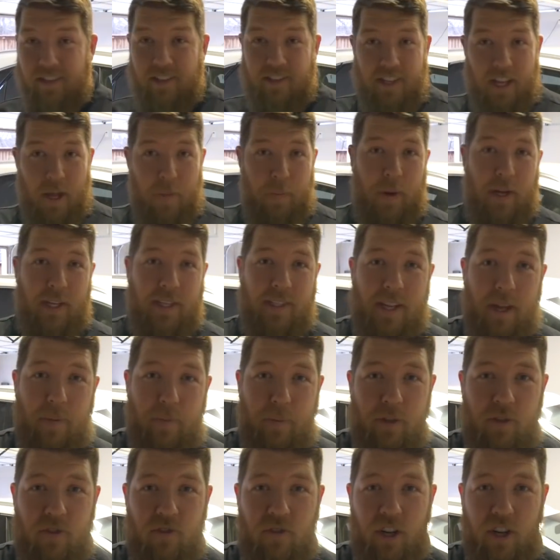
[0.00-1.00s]
a
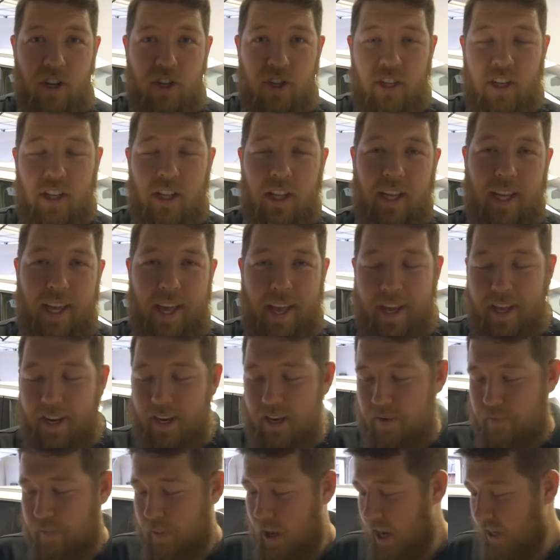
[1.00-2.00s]
step-by-step instruction in the
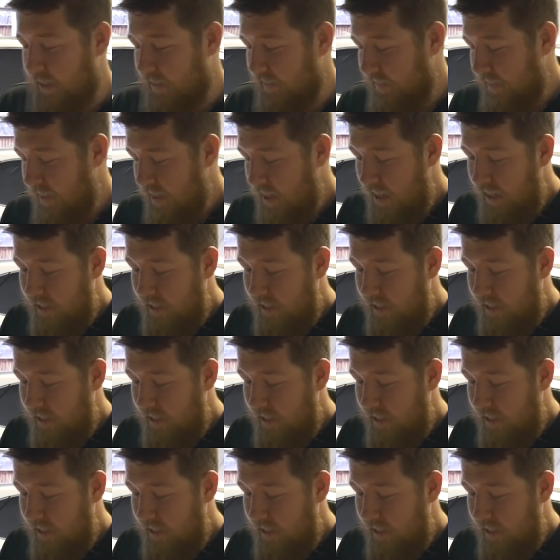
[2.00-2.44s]
K&N box.